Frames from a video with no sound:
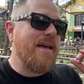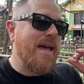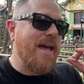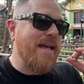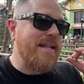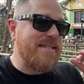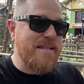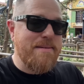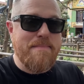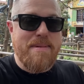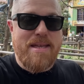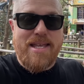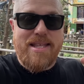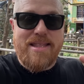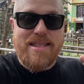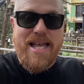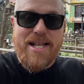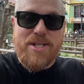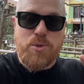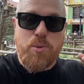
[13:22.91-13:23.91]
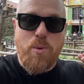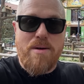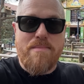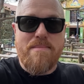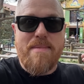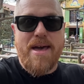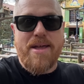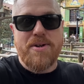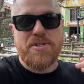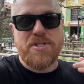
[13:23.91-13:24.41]
And to me, that's what
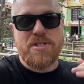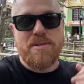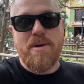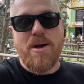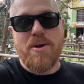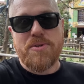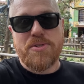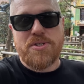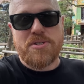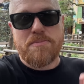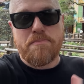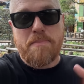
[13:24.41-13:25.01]
matters the most.